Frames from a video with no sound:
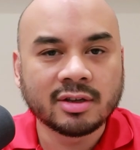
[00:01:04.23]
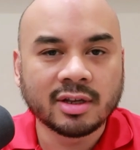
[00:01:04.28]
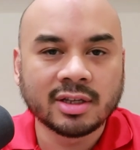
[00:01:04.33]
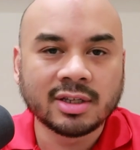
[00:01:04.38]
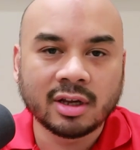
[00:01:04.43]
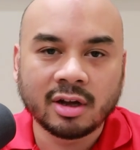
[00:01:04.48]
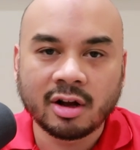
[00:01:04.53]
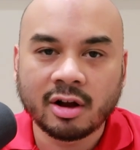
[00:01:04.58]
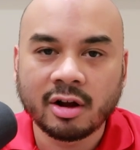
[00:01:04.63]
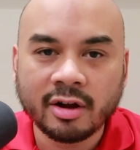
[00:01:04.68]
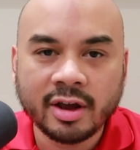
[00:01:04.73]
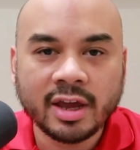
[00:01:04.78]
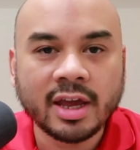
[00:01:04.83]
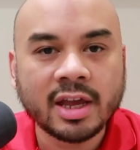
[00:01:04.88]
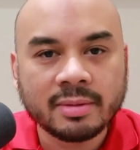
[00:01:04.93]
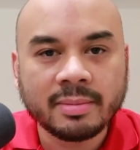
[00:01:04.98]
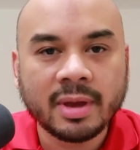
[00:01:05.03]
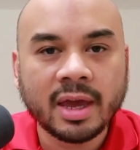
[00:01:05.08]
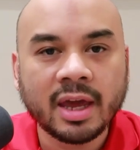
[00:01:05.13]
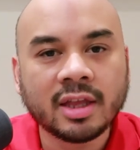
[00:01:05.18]
So it's a
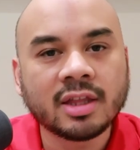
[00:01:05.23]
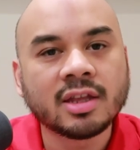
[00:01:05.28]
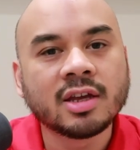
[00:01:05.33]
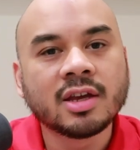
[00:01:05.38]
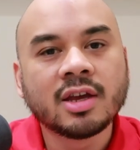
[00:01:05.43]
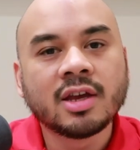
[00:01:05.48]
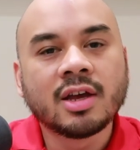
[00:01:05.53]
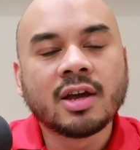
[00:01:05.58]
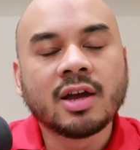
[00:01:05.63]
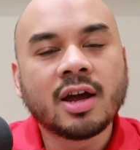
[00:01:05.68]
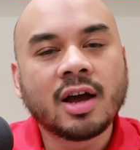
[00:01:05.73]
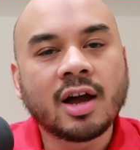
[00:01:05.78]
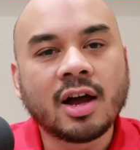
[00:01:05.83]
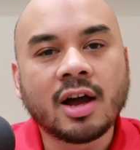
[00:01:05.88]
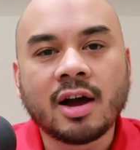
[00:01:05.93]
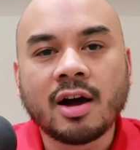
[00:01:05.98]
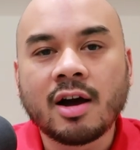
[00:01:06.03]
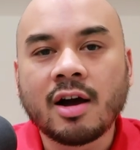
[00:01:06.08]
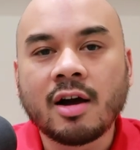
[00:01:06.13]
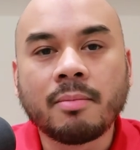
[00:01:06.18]
Korean made
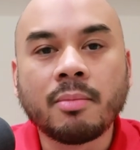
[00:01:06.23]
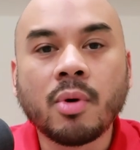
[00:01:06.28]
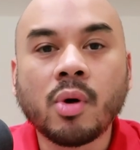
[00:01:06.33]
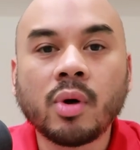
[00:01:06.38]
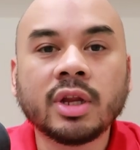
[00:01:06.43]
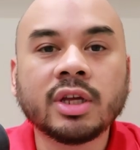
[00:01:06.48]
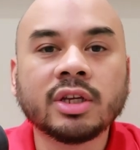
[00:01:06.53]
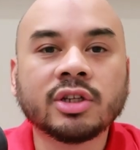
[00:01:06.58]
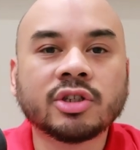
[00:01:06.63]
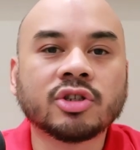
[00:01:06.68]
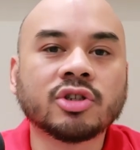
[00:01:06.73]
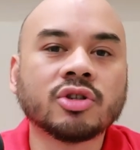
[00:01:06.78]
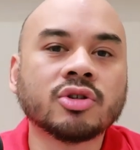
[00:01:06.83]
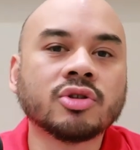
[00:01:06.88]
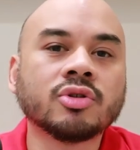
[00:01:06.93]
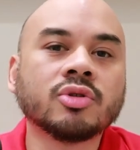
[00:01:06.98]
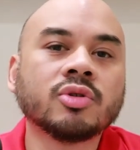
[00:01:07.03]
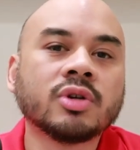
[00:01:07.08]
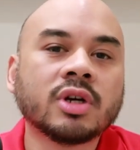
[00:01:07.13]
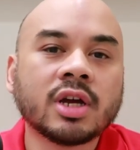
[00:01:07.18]
bowling
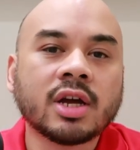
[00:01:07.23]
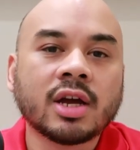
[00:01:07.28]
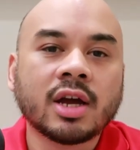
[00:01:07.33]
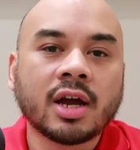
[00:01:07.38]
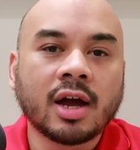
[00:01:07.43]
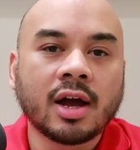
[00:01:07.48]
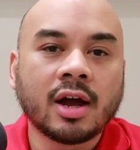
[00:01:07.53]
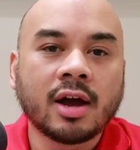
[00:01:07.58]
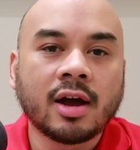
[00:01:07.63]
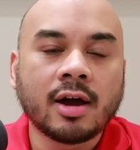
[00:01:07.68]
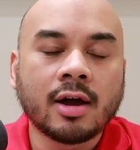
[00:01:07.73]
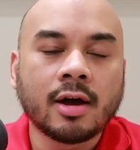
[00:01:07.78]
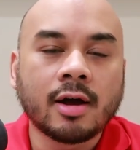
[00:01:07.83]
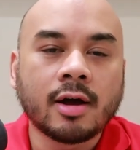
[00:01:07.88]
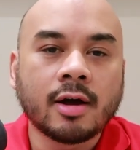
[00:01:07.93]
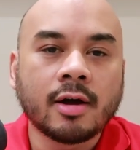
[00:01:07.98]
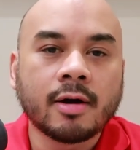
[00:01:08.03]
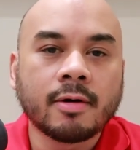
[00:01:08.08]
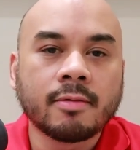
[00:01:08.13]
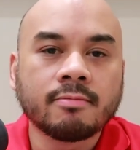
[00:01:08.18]
shoe,
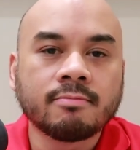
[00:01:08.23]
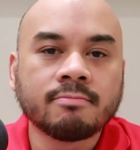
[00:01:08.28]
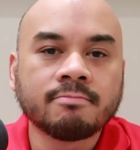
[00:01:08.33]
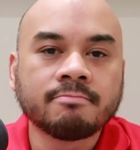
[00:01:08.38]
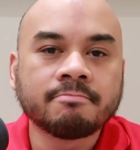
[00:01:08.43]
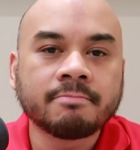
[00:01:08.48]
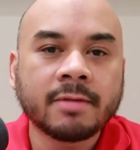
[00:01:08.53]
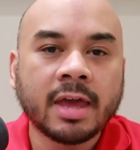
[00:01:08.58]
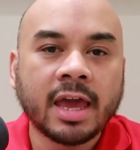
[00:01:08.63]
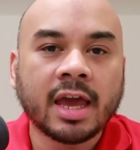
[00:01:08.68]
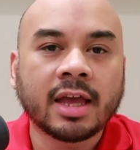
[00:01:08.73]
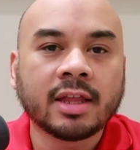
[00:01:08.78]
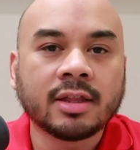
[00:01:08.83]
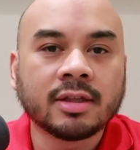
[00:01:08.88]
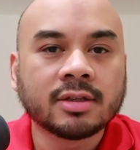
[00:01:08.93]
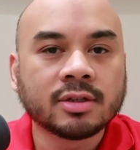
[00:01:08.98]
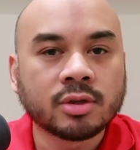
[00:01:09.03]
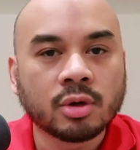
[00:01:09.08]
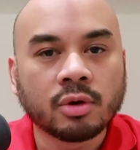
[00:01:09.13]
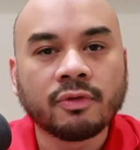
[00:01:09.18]

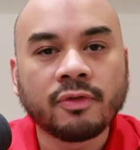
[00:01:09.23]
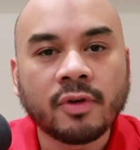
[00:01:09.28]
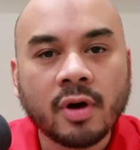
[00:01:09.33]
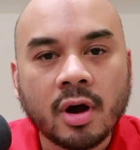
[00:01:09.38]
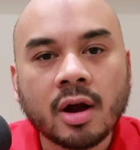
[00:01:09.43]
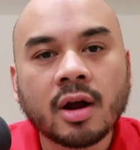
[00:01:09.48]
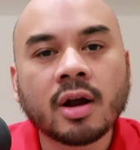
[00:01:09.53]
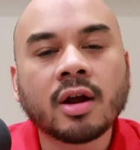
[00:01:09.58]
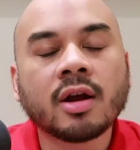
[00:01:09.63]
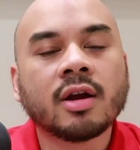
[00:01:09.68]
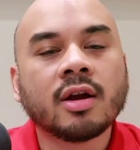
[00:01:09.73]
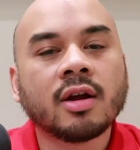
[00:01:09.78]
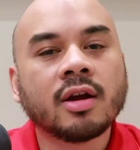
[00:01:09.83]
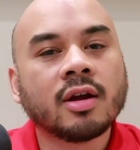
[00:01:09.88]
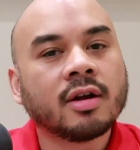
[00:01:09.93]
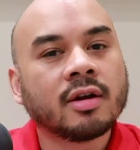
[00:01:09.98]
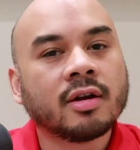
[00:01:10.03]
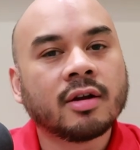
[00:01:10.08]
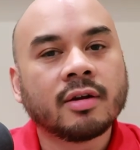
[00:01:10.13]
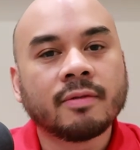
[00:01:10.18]
and so far
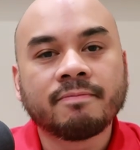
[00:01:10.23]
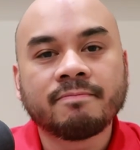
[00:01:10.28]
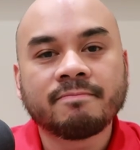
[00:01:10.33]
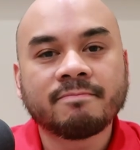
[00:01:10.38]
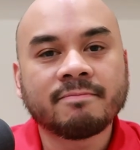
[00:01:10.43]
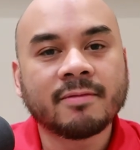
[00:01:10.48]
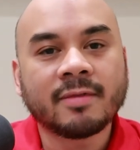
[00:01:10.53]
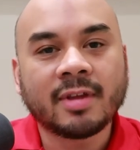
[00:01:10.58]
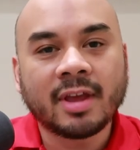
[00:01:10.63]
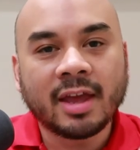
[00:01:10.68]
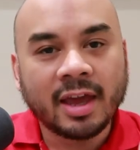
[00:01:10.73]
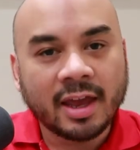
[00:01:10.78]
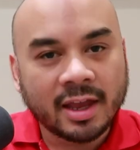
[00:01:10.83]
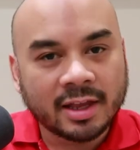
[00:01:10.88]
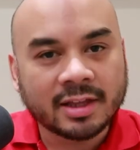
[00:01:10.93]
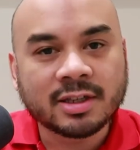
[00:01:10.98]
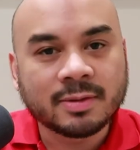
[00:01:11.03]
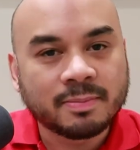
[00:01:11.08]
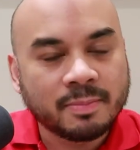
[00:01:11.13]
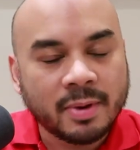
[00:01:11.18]

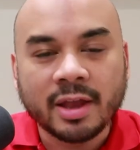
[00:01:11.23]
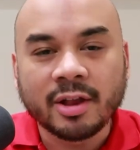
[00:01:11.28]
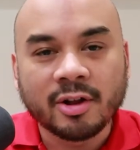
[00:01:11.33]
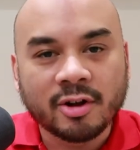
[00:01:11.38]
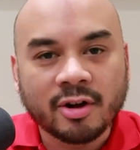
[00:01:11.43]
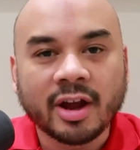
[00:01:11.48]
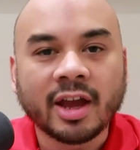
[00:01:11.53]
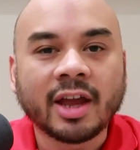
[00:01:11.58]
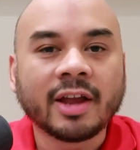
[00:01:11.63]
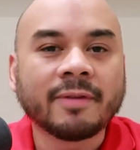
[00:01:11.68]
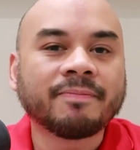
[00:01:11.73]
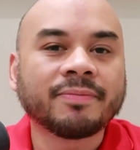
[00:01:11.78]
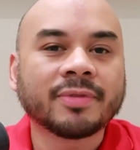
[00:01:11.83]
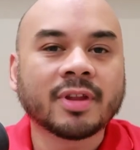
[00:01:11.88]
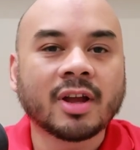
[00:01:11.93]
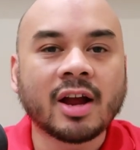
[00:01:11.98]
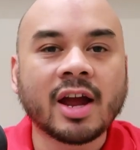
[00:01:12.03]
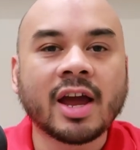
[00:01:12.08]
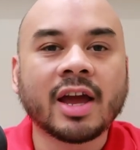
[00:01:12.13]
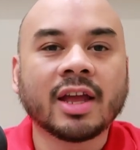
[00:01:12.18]
it's been great.
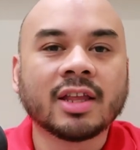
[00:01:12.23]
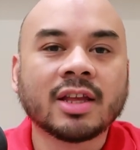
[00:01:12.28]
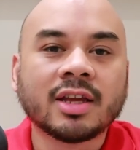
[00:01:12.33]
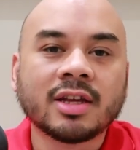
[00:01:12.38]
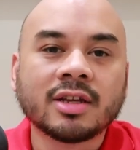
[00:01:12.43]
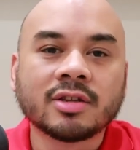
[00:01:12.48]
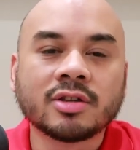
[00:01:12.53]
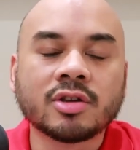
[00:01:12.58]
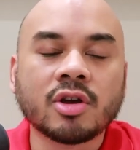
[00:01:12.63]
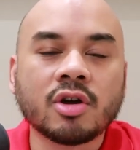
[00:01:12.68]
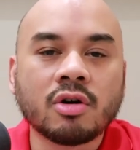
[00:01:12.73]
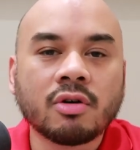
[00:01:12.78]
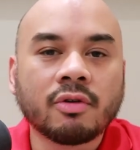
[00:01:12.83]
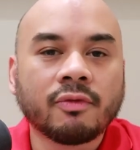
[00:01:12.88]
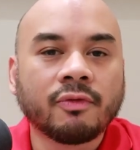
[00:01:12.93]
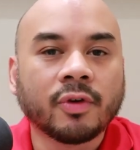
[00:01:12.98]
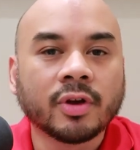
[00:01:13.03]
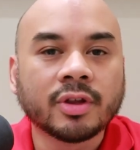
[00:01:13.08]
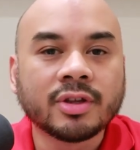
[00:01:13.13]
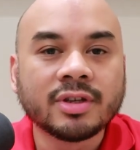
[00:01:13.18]
All right, so
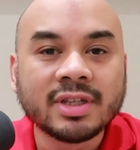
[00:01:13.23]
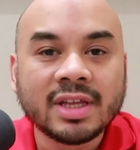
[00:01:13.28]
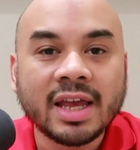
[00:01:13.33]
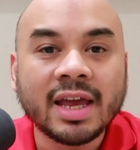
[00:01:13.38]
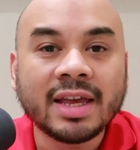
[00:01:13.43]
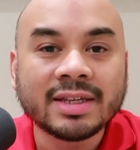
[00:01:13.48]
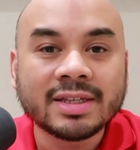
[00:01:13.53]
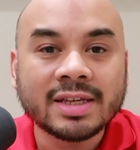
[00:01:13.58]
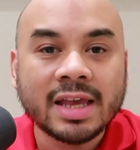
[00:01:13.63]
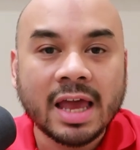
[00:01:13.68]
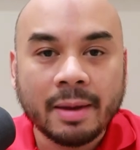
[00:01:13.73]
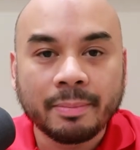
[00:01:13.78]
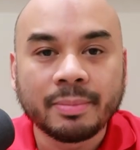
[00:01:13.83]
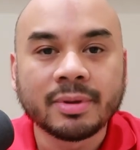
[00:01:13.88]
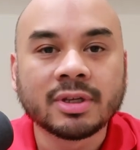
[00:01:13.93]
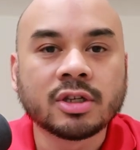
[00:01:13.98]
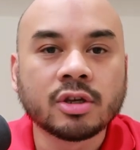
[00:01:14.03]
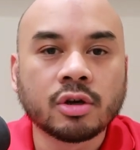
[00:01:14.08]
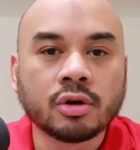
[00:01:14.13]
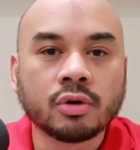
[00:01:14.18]
for today's
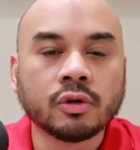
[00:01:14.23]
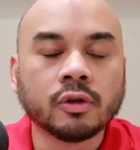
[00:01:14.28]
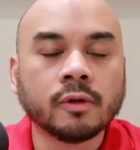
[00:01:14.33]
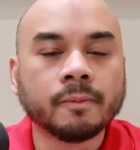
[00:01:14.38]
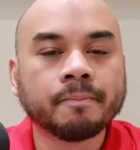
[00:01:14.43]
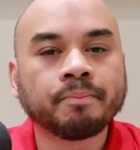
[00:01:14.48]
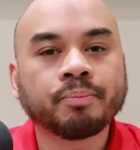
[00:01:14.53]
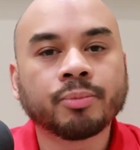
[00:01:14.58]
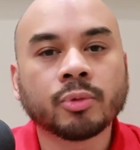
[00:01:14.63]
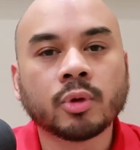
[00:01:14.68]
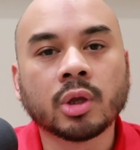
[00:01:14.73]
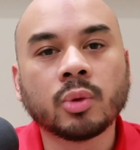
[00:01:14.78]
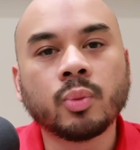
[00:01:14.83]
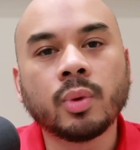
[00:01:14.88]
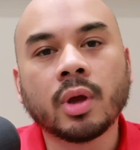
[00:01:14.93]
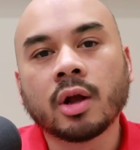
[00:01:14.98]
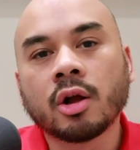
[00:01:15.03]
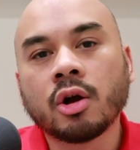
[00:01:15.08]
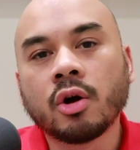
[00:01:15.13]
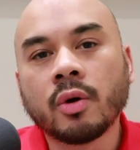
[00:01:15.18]
episode, what
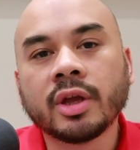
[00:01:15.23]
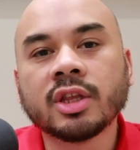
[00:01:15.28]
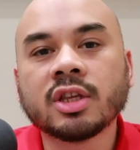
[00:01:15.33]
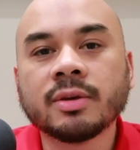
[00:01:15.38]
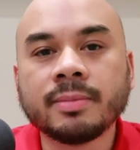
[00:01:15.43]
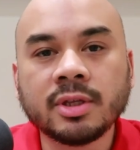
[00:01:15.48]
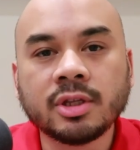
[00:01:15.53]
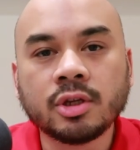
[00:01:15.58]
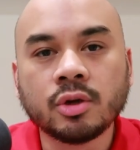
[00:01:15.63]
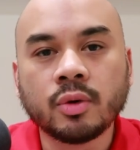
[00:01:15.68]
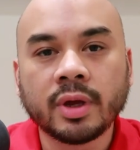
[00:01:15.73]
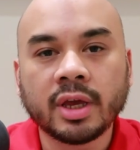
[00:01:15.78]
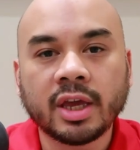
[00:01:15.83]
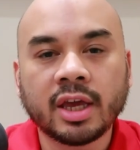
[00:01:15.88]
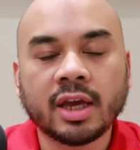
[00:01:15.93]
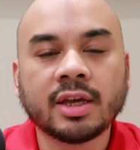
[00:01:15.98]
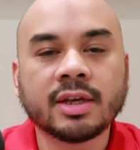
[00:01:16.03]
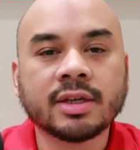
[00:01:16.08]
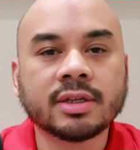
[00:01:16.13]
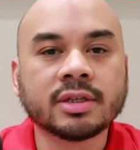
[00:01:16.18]
we are going to be doing
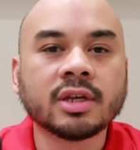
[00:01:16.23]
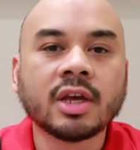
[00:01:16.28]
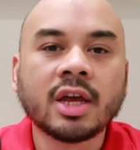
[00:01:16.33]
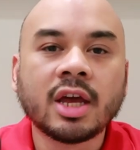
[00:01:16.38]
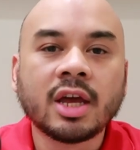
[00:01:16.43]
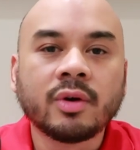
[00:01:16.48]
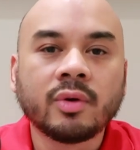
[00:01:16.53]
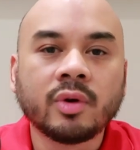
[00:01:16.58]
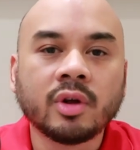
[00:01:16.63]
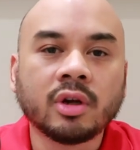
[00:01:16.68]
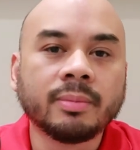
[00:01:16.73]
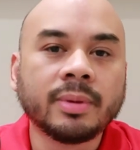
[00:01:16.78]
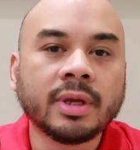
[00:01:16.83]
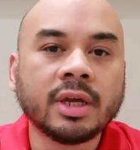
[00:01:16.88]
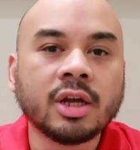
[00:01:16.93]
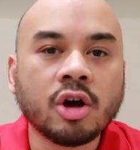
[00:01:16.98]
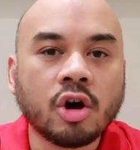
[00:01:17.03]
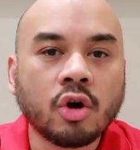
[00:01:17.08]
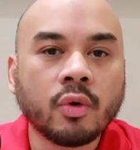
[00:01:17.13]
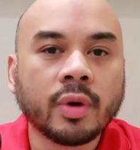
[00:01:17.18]
is we'll be
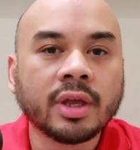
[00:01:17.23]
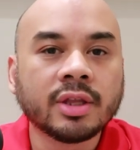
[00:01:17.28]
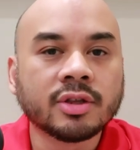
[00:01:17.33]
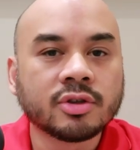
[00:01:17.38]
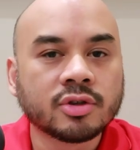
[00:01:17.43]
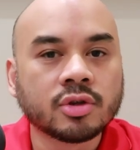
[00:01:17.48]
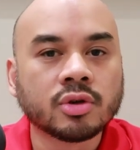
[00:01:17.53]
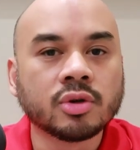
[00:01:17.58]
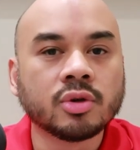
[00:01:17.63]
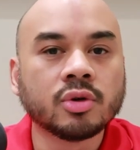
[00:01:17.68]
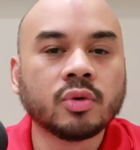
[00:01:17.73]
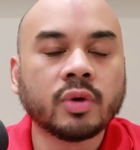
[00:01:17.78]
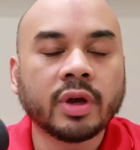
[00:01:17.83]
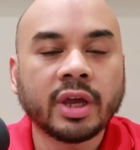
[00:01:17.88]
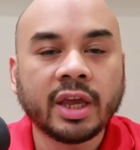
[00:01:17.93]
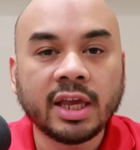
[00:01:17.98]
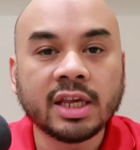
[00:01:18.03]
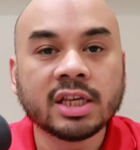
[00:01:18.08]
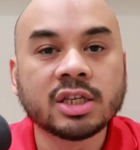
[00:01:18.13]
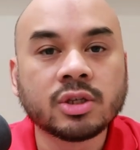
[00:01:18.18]
going to
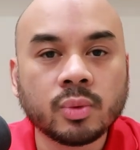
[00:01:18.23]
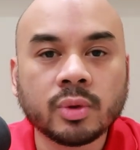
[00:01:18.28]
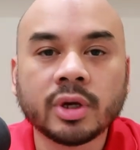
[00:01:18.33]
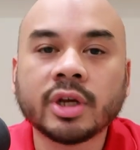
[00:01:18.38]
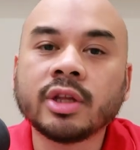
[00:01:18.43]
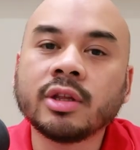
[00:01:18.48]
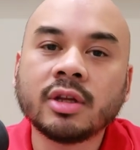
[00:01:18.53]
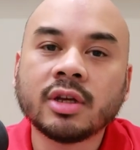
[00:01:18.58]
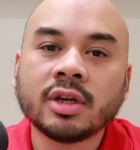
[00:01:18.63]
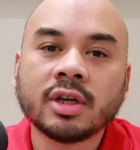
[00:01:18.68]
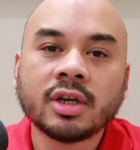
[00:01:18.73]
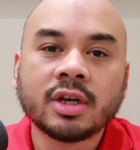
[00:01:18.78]
Eastwood